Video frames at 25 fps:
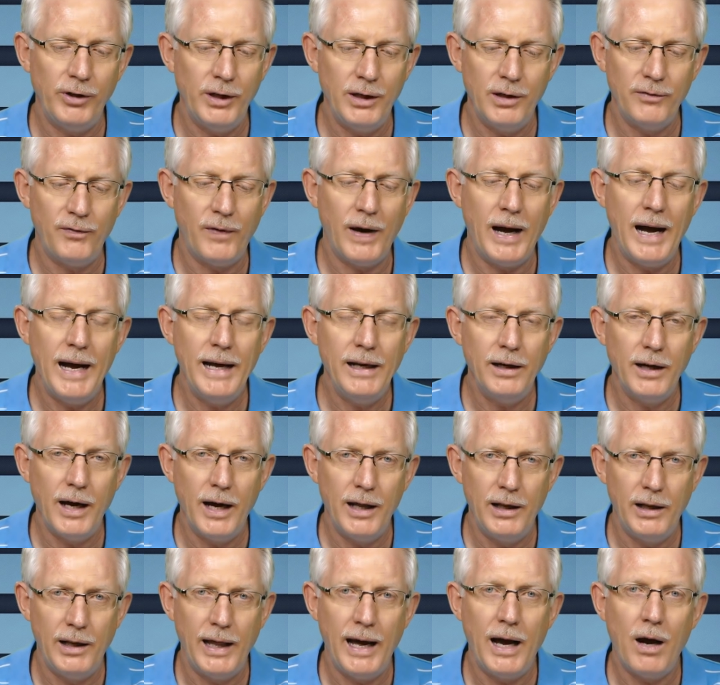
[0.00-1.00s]
If I
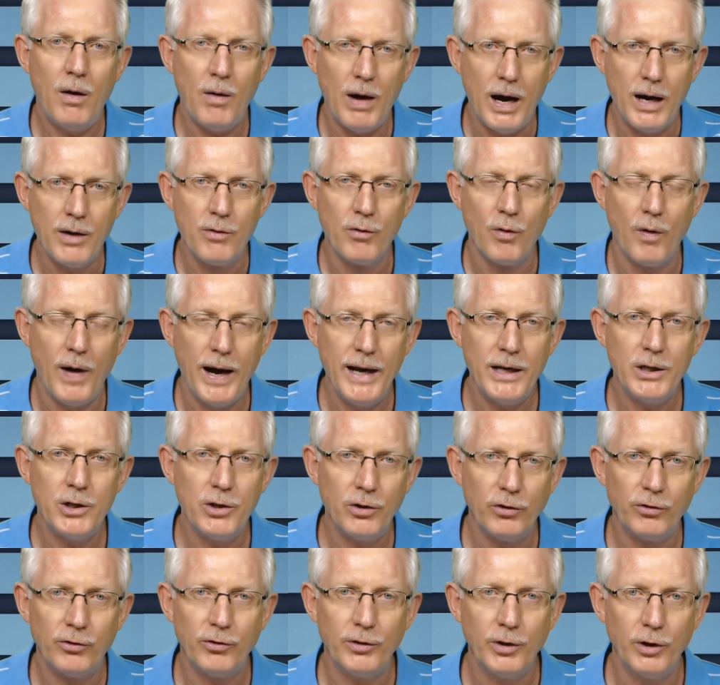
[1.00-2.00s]
allow
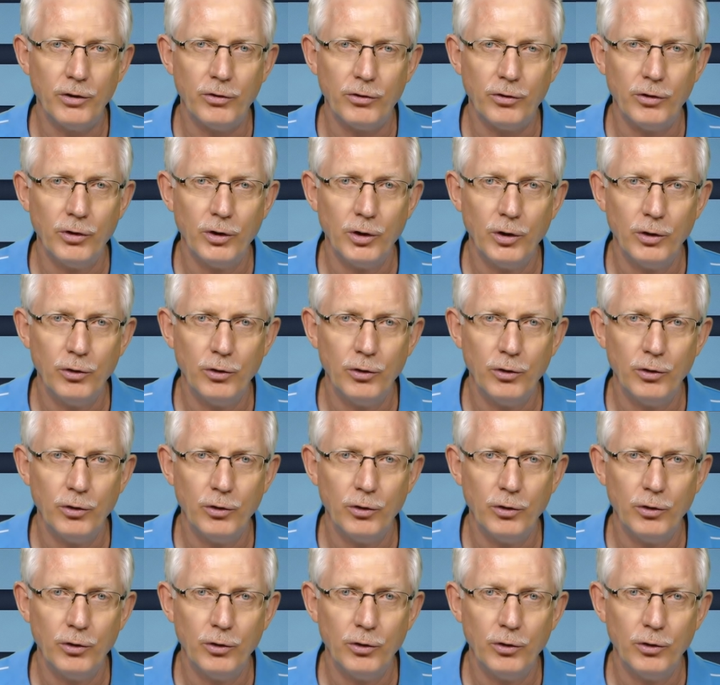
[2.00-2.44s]
unrighteousness